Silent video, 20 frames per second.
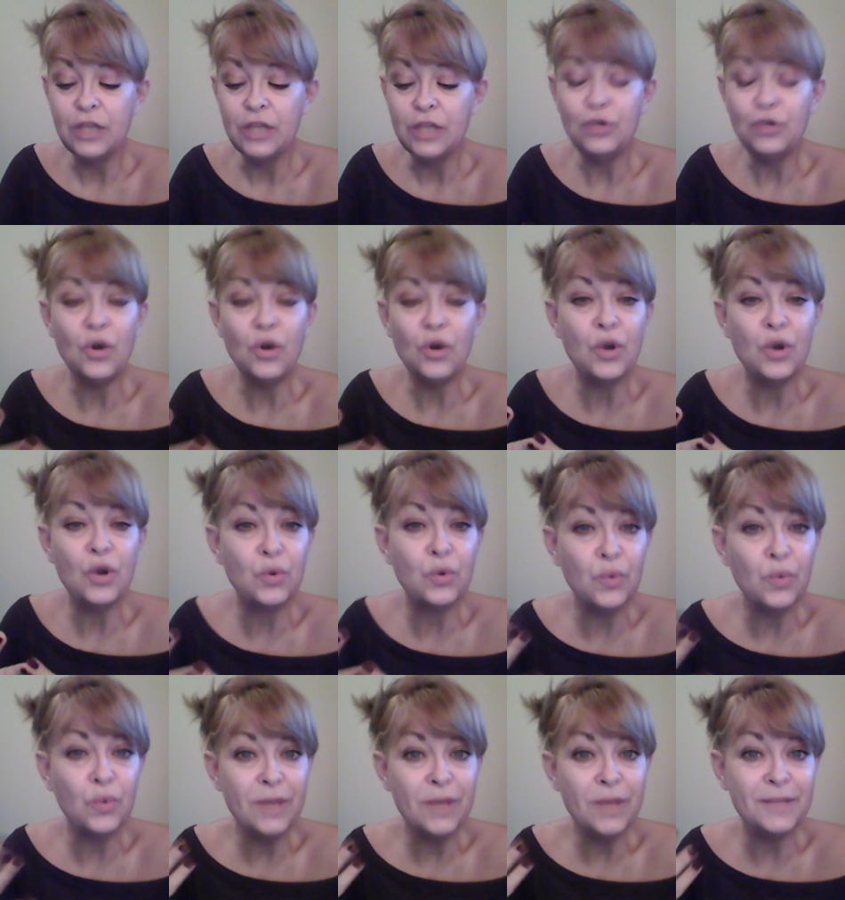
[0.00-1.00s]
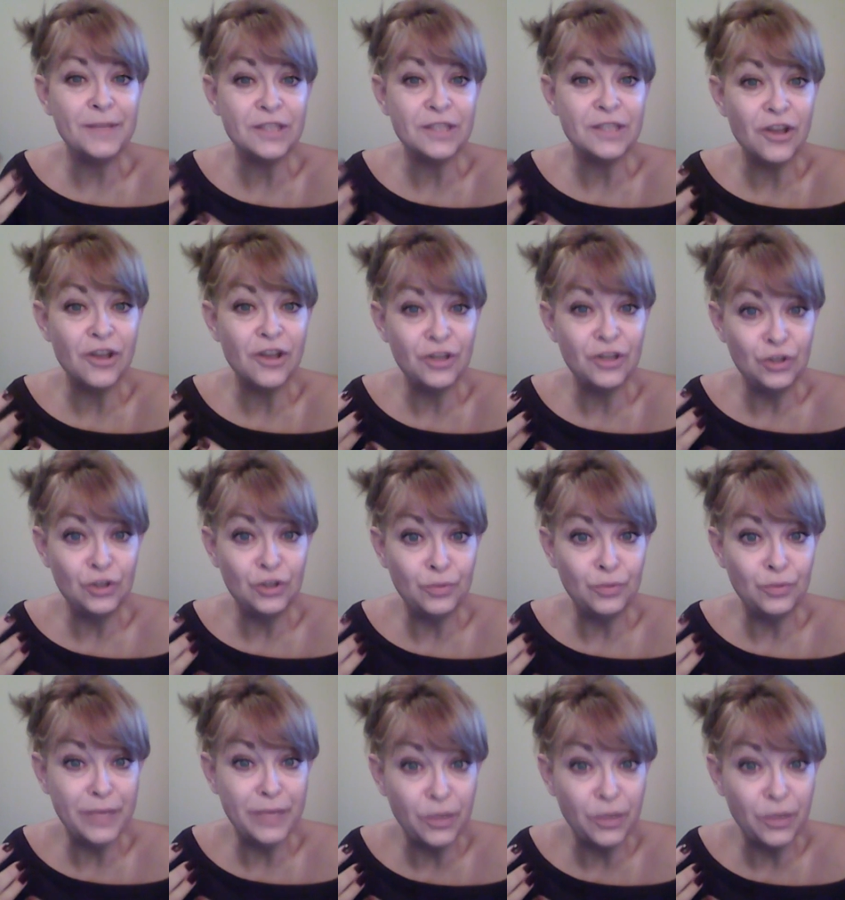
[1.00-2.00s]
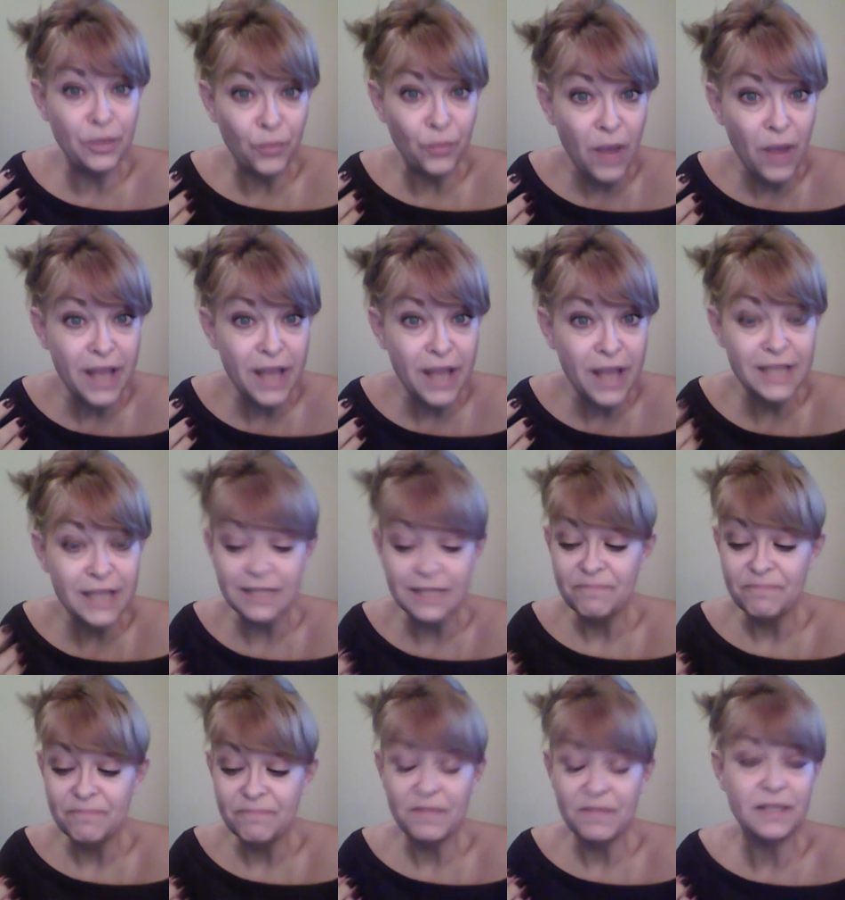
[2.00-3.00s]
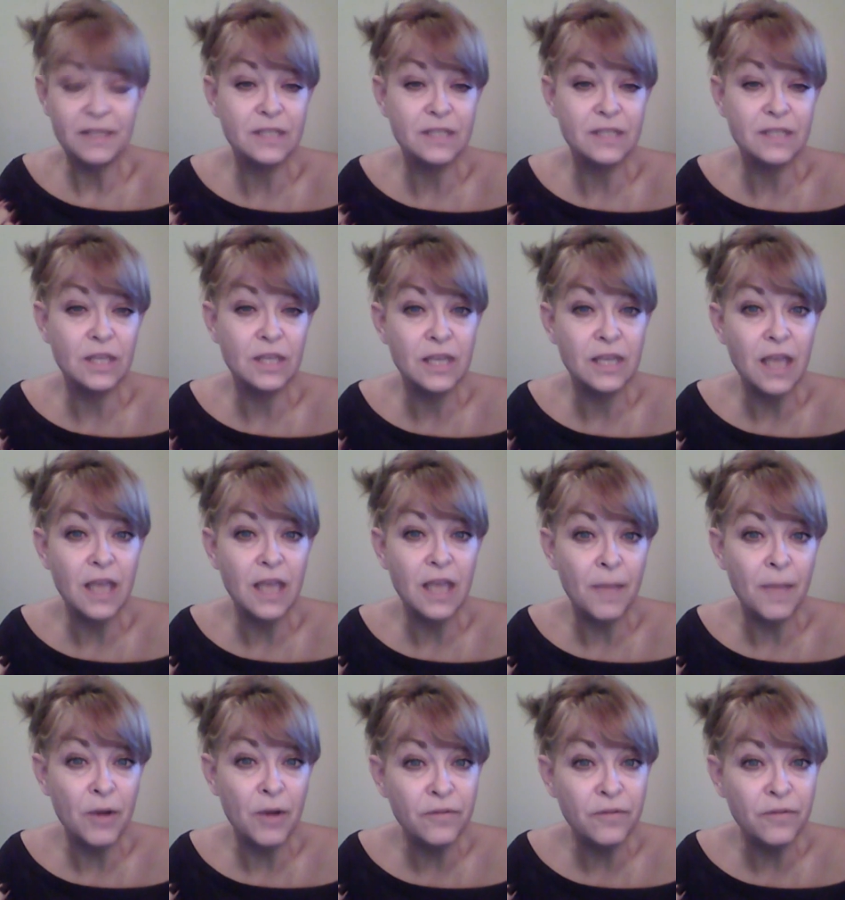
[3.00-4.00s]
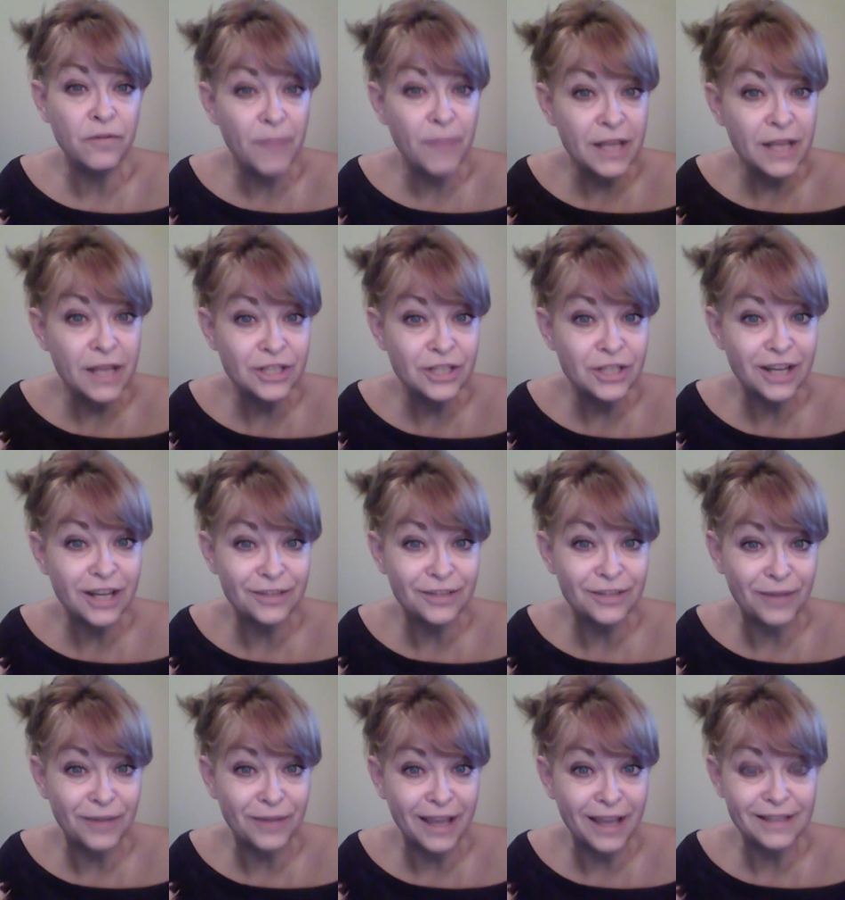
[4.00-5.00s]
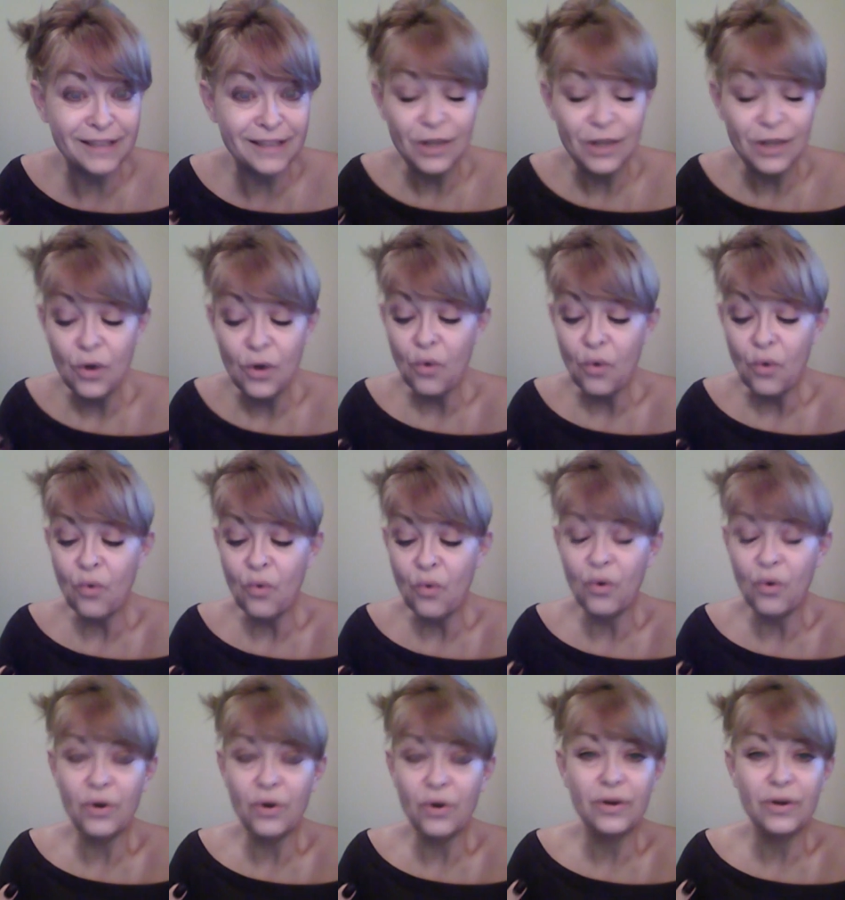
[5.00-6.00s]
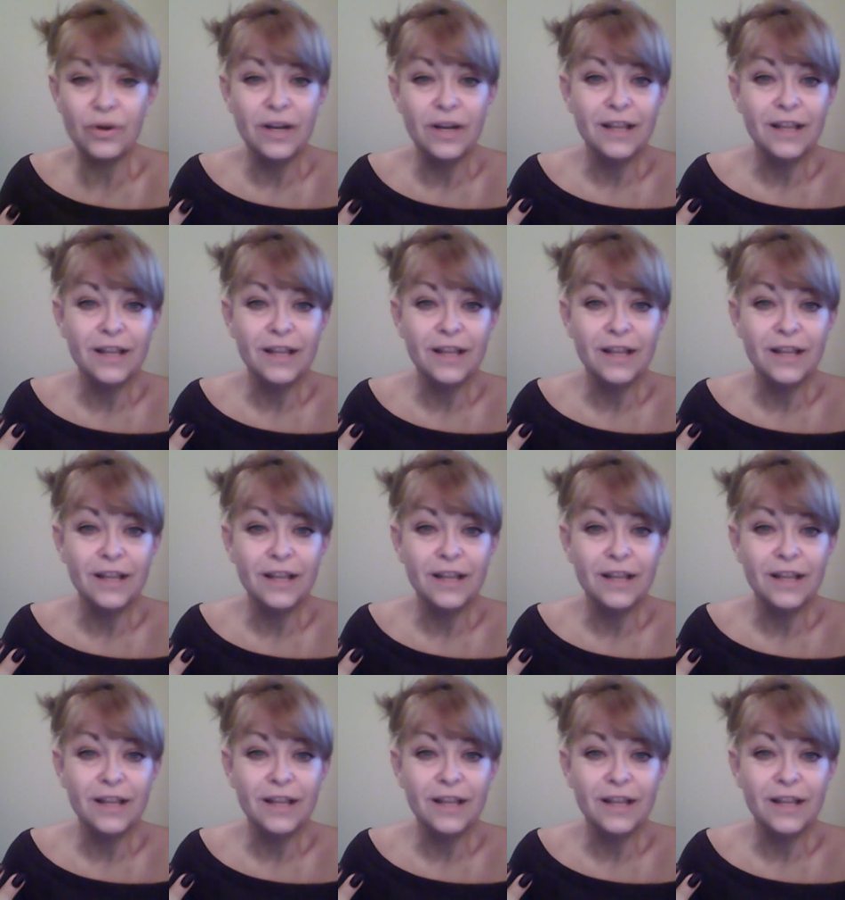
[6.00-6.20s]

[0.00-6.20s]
your agreements on you being right is the amount of paycheck you get or